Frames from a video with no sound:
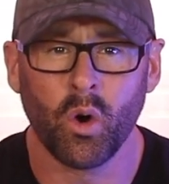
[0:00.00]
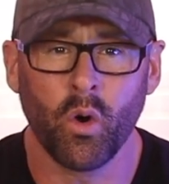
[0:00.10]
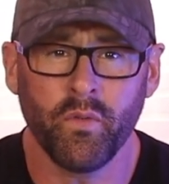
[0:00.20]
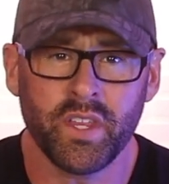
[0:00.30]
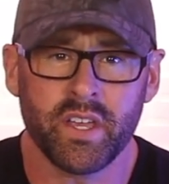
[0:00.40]

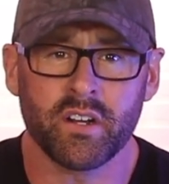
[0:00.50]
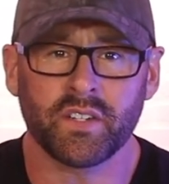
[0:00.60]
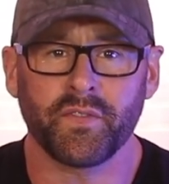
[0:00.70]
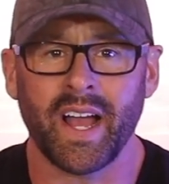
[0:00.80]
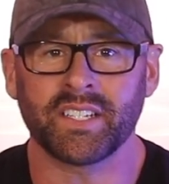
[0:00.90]
Over the
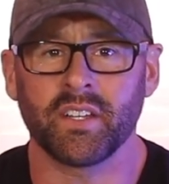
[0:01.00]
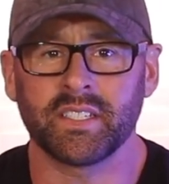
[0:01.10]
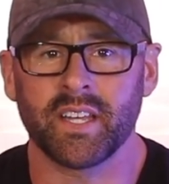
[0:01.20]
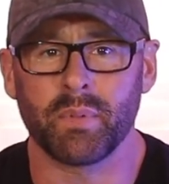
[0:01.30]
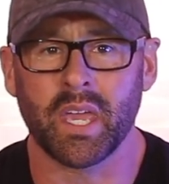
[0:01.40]
years,
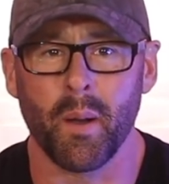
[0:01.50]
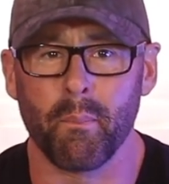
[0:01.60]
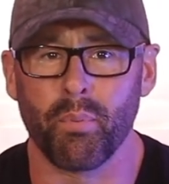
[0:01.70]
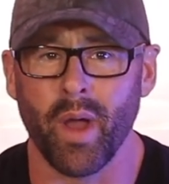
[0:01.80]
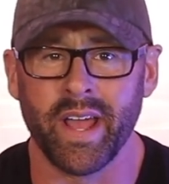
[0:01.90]
flashlights have
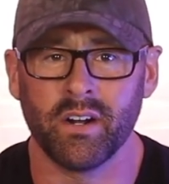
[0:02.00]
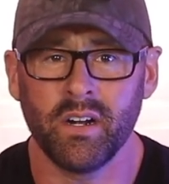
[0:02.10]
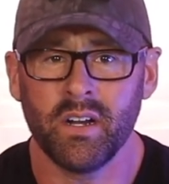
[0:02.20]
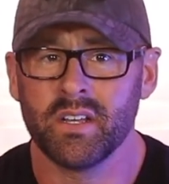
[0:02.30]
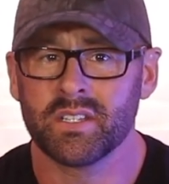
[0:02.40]
become
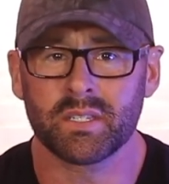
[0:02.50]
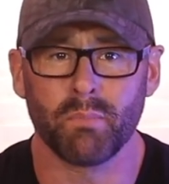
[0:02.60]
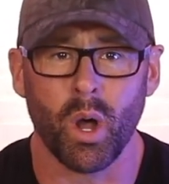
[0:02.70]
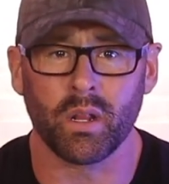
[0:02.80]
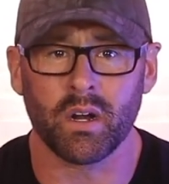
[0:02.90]
brighter,
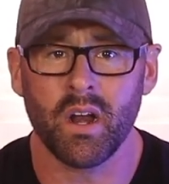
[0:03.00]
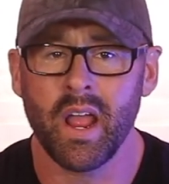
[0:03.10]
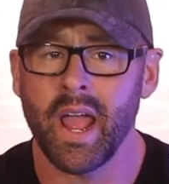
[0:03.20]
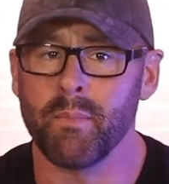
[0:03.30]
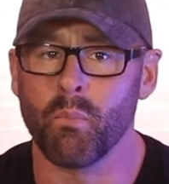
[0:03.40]
smaller,
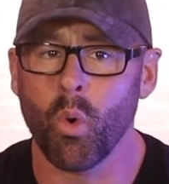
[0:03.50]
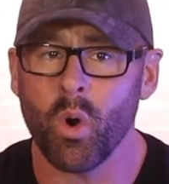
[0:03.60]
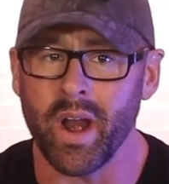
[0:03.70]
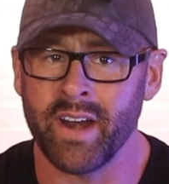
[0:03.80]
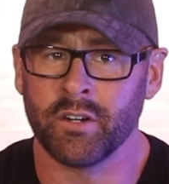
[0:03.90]
and
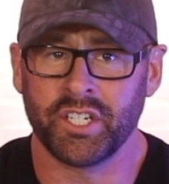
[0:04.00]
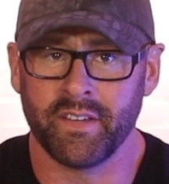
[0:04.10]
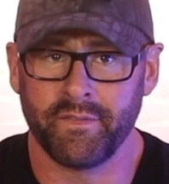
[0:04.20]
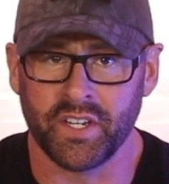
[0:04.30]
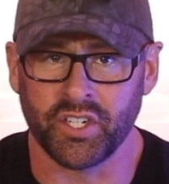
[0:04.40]
more
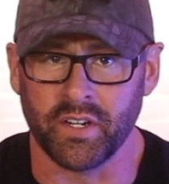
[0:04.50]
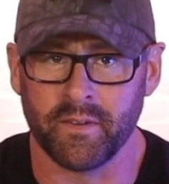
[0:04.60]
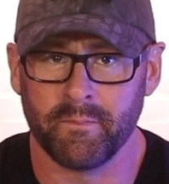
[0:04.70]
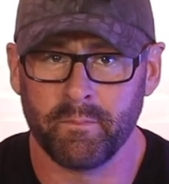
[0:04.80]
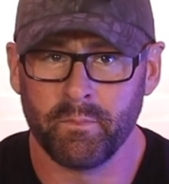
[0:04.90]
energy efficient.
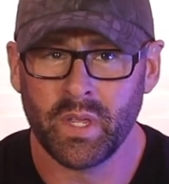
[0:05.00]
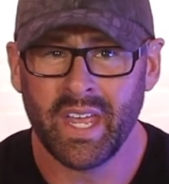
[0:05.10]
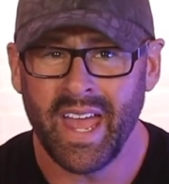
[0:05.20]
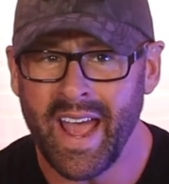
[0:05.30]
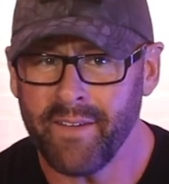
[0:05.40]

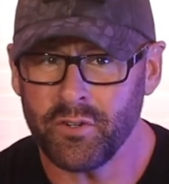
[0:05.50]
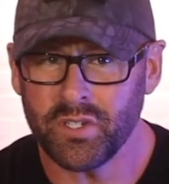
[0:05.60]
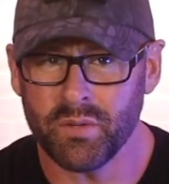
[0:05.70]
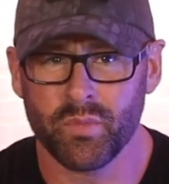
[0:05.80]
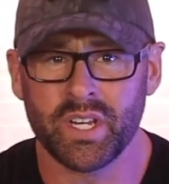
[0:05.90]
After
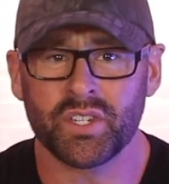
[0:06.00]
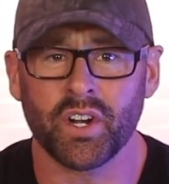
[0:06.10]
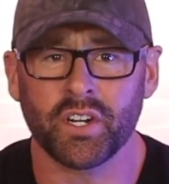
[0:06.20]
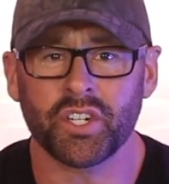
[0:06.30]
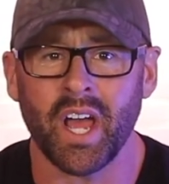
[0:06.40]
some
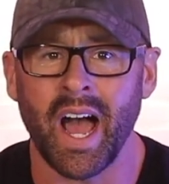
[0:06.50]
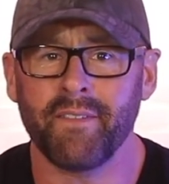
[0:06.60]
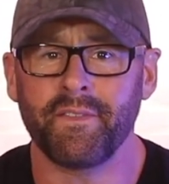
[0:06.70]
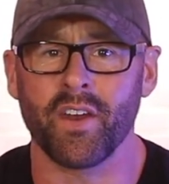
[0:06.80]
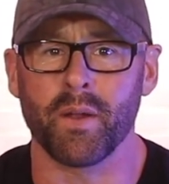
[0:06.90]
research,
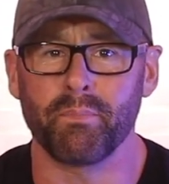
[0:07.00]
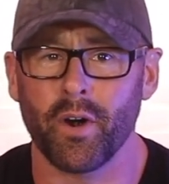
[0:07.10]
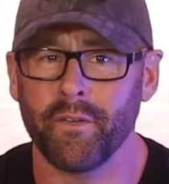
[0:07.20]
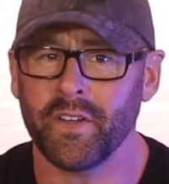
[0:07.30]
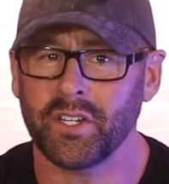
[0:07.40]
I found a
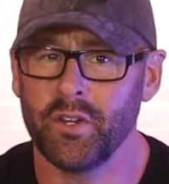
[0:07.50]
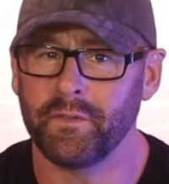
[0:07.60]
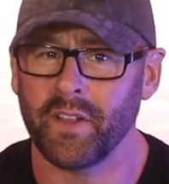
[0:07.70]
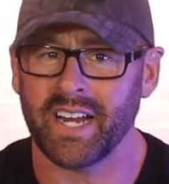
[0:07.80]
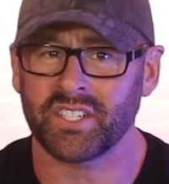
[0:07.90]
perfect new
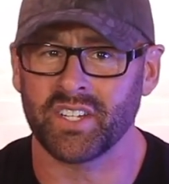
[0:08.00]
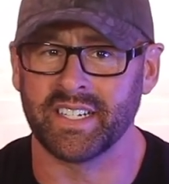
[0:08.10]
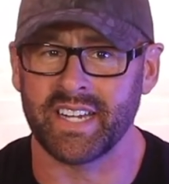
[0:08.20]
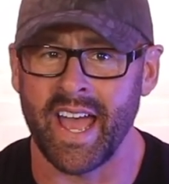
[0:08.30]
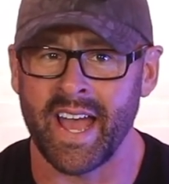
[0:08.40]

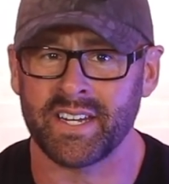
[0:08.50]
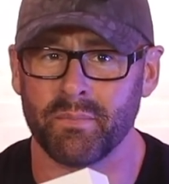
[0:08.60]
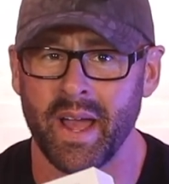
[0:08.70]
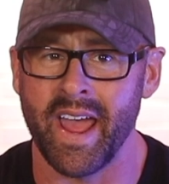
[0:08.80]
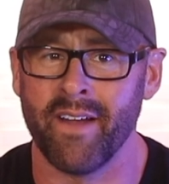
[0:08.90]
flashlight to add to
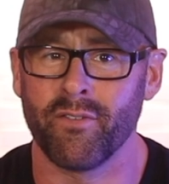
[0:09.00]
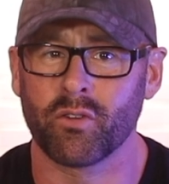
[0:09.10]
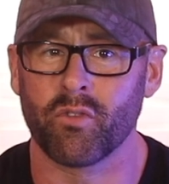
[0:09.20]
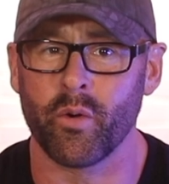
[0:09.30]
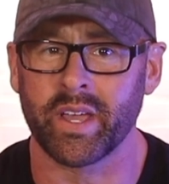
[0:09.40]
my
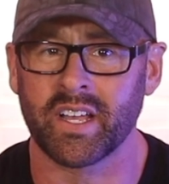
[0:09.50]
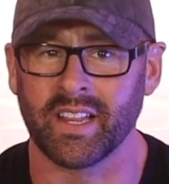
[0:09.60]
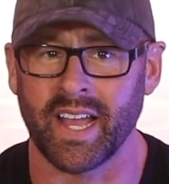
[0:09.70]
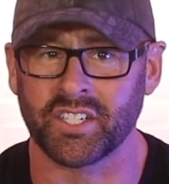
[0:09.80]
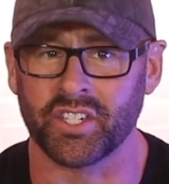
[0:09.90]
ever-growing
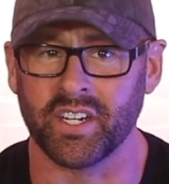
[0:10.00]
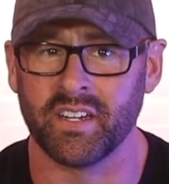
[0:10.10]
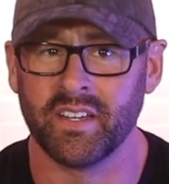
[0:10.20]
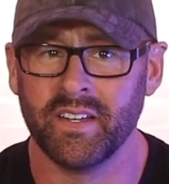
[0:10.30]
collection.